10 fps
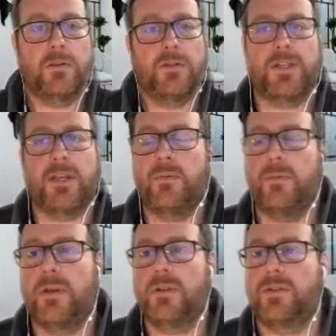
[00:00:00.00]
So,
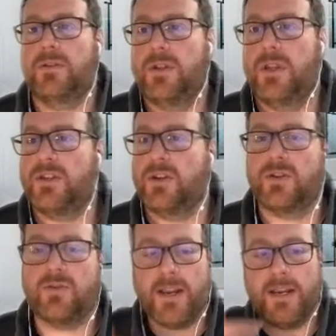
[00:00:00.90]
and to
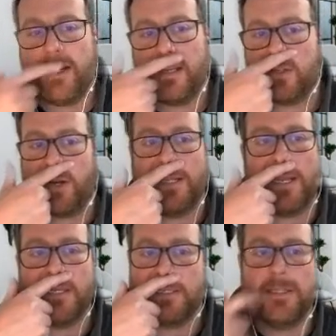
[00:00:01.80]
try and illustrate
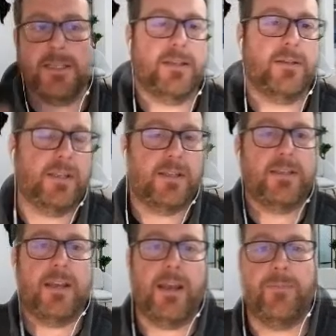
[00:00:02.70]
this is
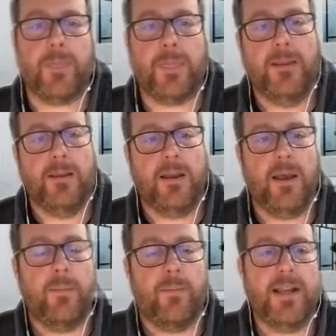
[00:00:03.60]
a
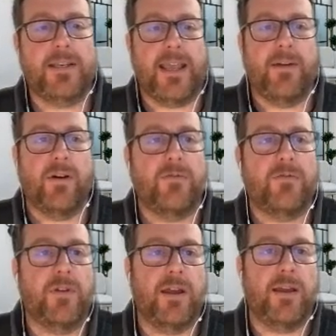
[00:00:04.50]
breakdown of
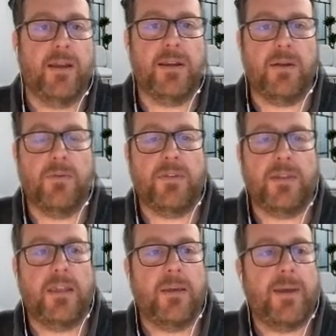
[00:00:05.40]

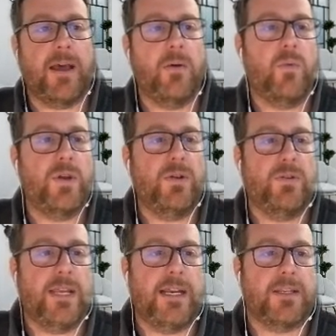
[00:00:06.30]
thinking about what you
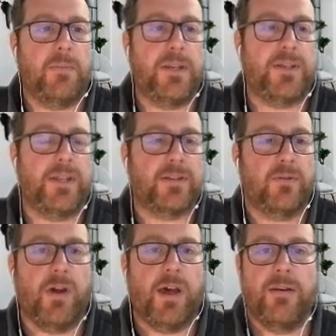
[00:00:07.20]
need as a business to
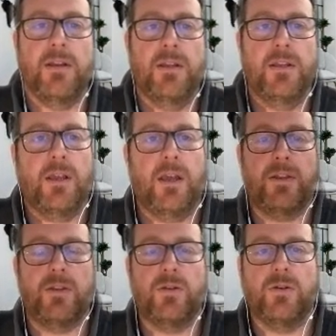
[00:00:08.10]
run
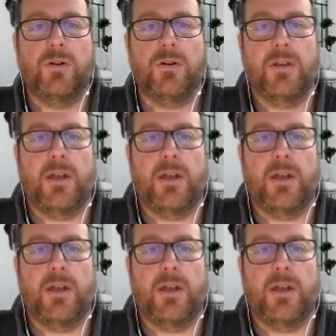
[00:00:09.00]
your